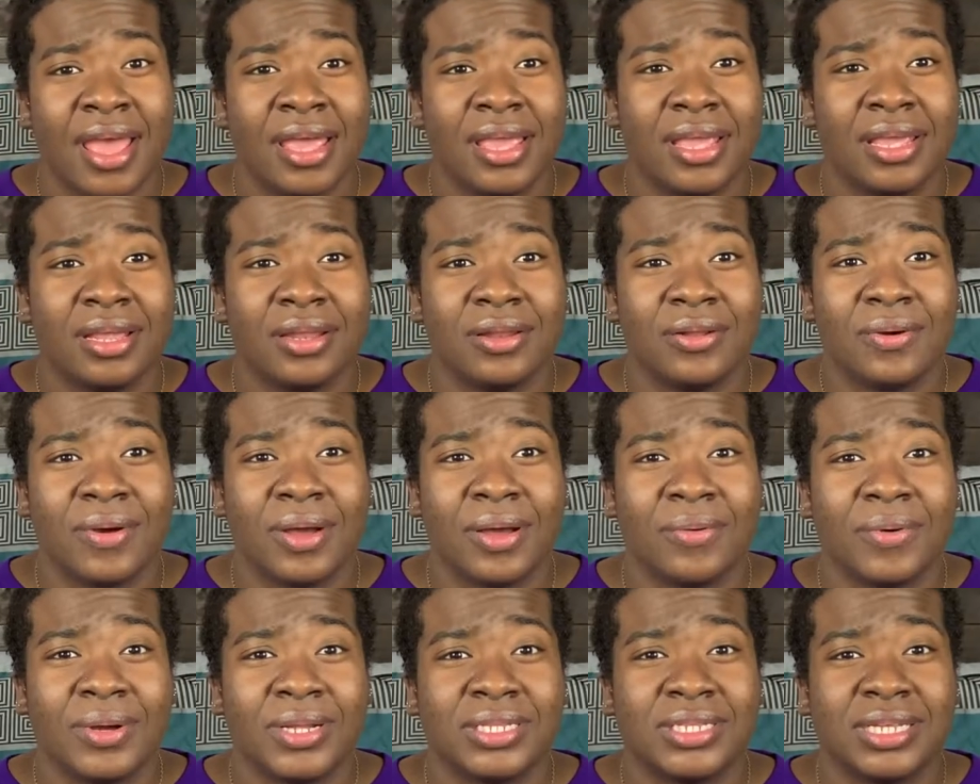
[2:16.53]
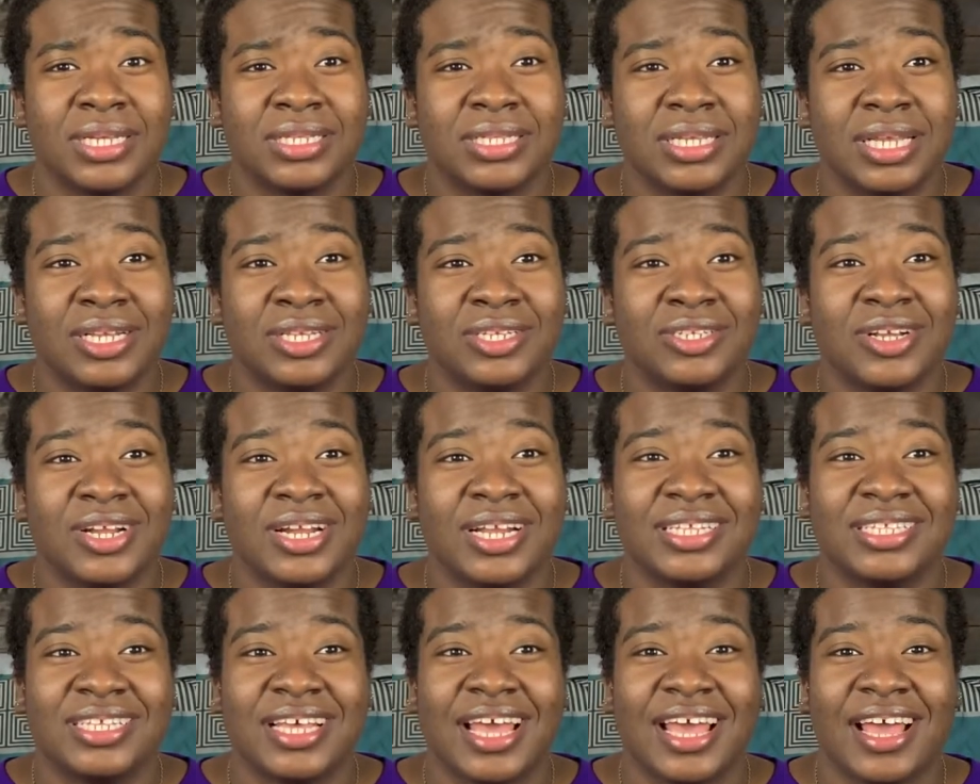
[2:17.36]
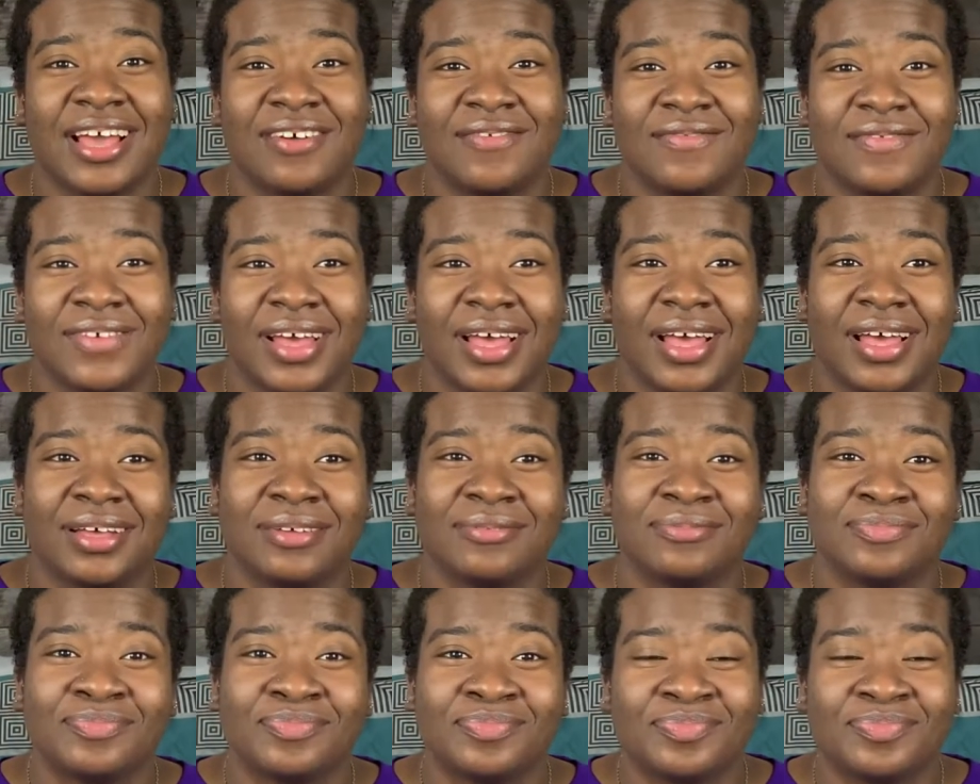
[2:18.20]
You know, I wanted to ensure that I have a